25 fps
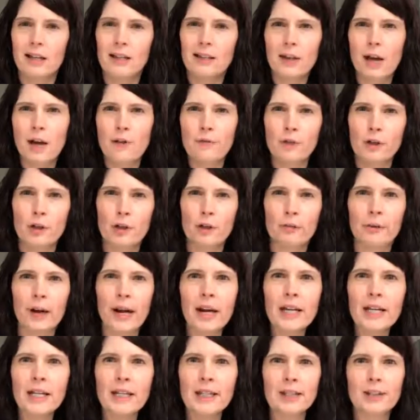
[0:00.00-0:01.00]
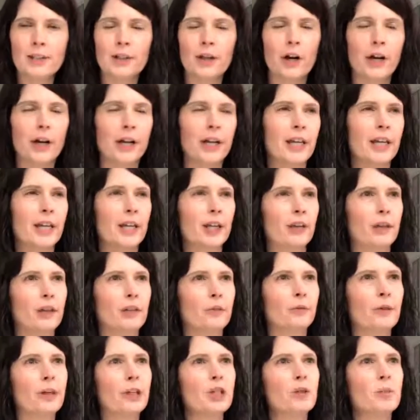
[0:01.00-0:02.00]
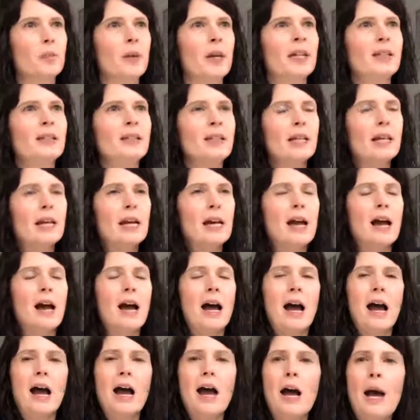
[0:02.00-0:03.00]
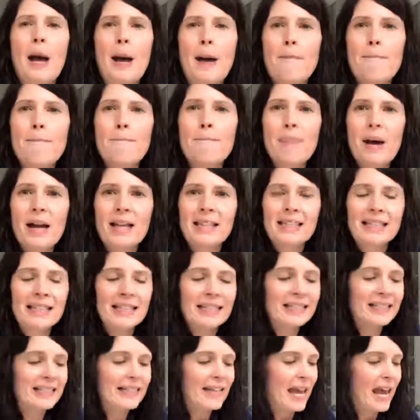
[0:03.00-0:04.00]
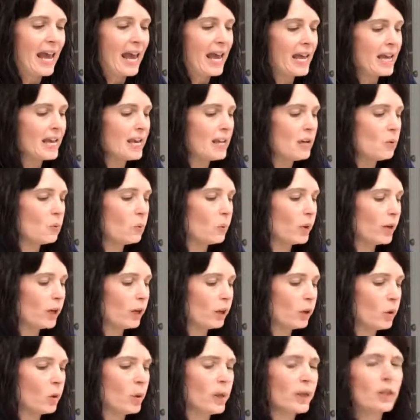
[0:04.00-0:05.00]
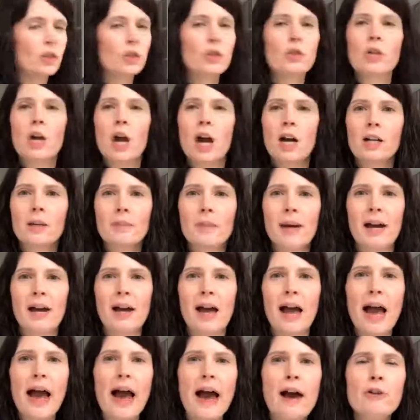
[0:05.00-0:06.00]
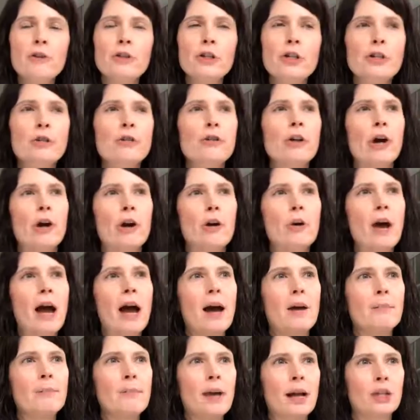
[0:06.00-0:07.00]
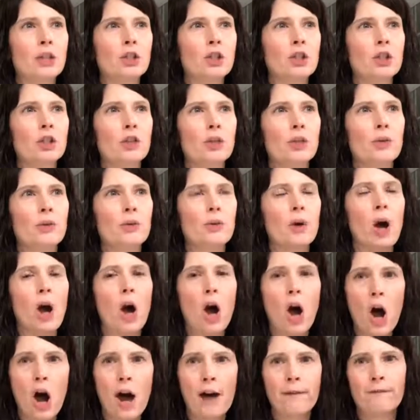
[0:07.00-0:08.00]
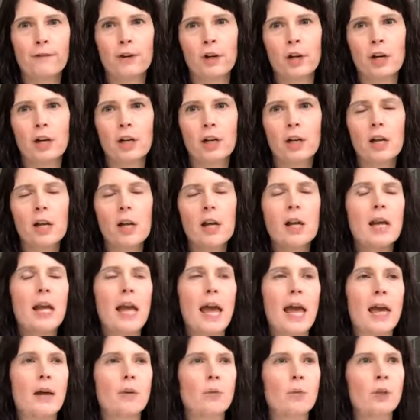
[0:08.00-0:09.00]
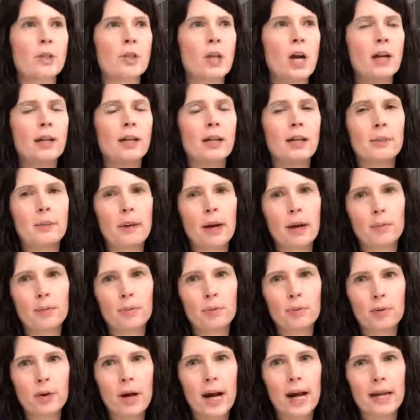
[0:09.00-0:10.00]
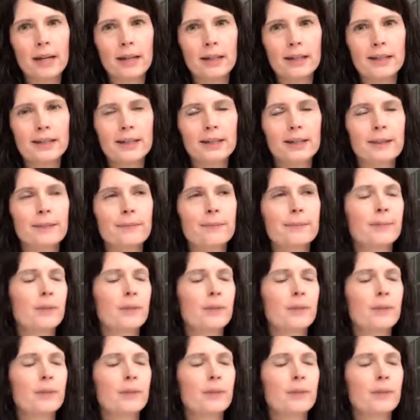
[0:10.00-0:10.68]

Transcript: It's off to a rainy start here in Richmond, but today we are going to talk about how do you know how much to offer, and we're talking about price.